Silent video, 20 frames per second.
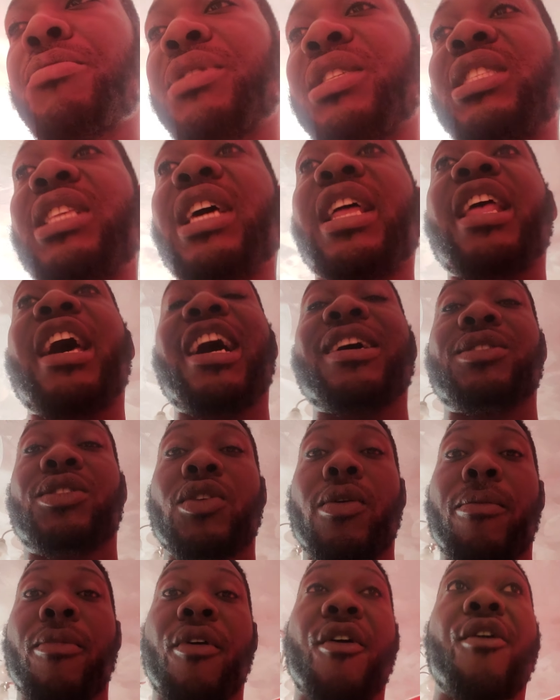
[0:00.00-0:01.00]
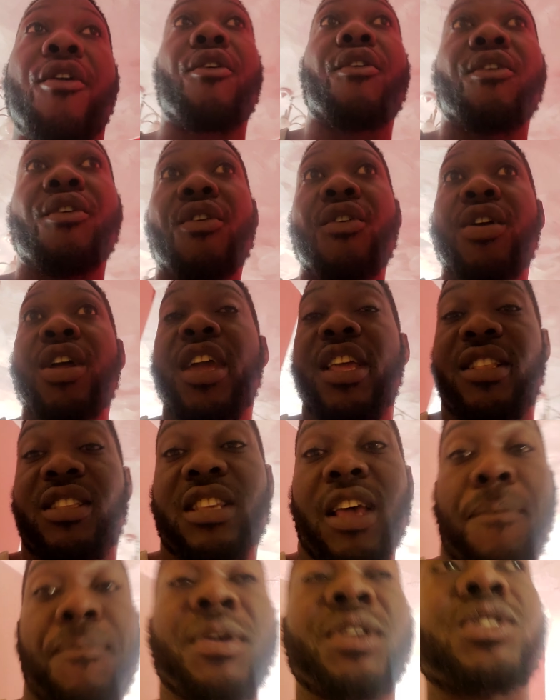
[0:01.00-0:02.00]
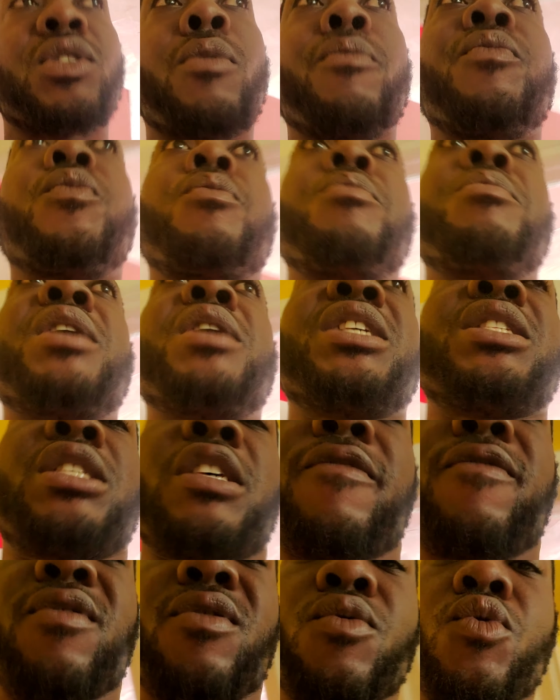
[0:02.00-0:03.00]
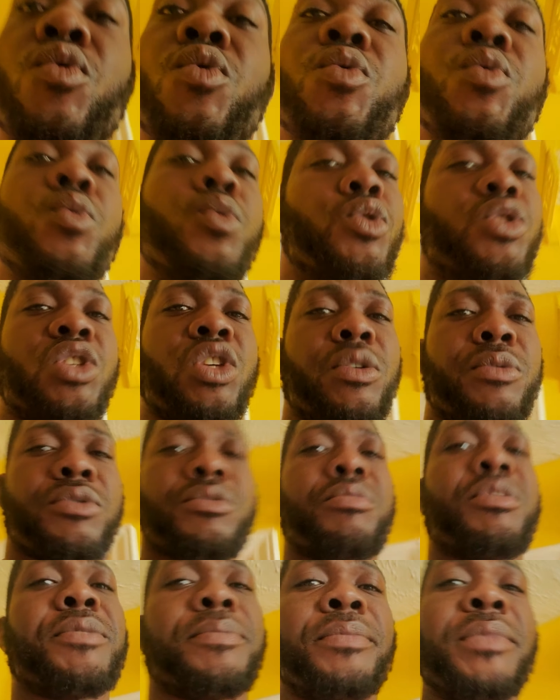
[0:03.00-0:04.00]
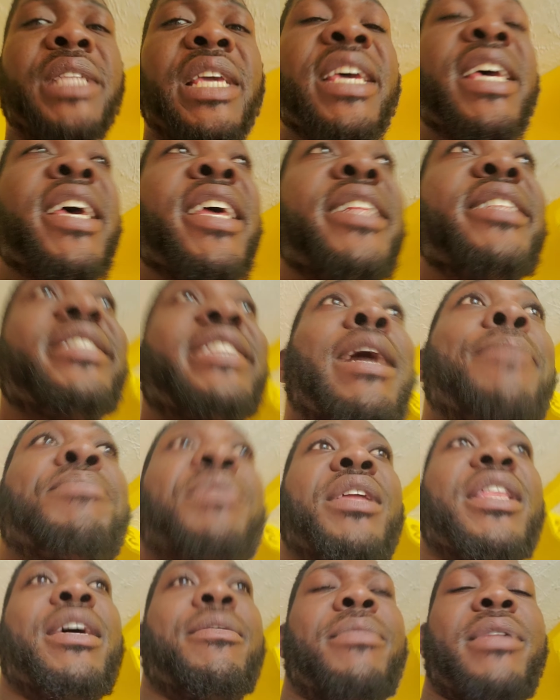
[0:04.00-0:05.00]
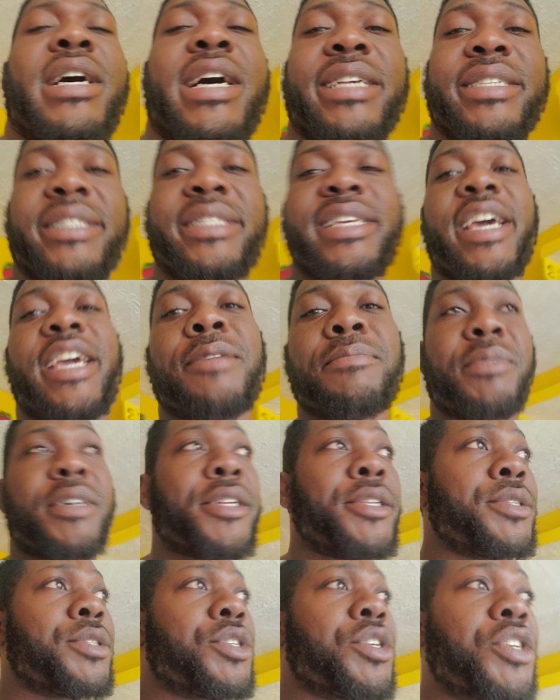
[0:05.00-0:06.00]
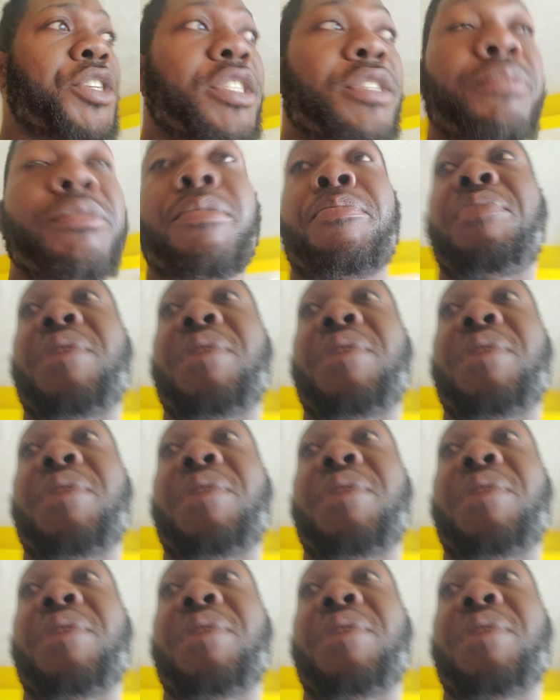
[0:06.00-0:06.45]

me, Miss Donna has some great topics, some massive. Trust me. Topic them last night, man. Trust me,